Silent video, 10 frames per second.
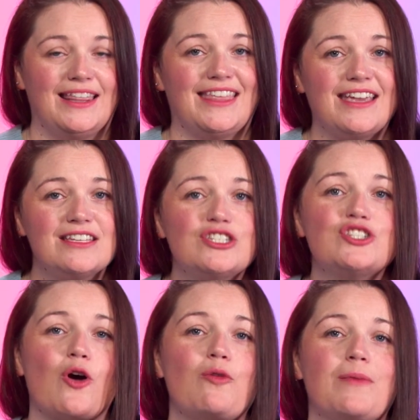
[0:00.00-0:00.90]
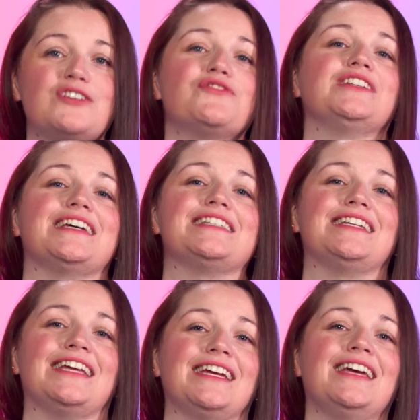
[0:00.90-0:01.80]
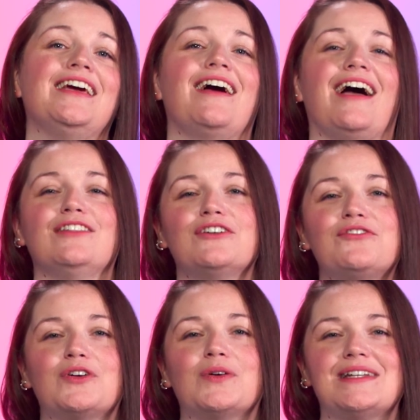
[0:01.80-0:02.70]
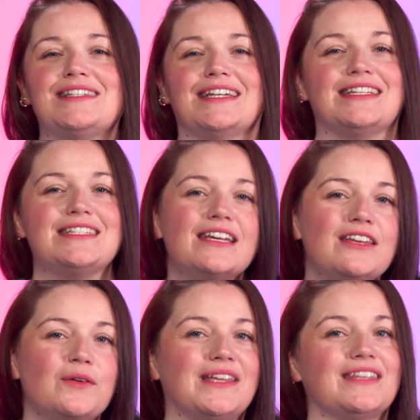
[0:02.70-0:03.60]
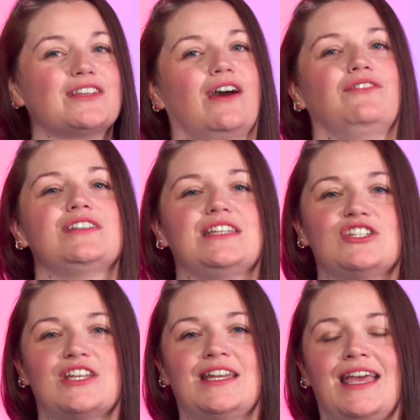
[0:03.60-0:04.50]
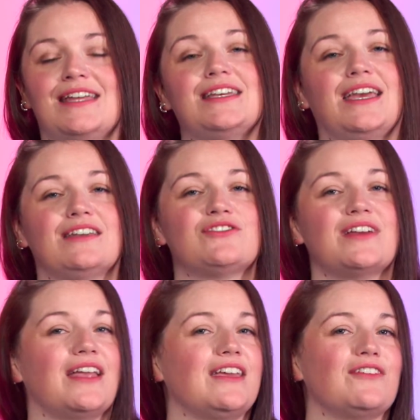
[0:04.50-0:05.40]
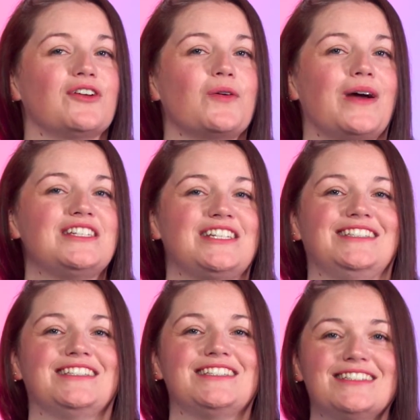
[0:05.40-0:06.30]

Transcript: Thanks so much for listening. I look forward to continuing this conversation and to answering any of your questions.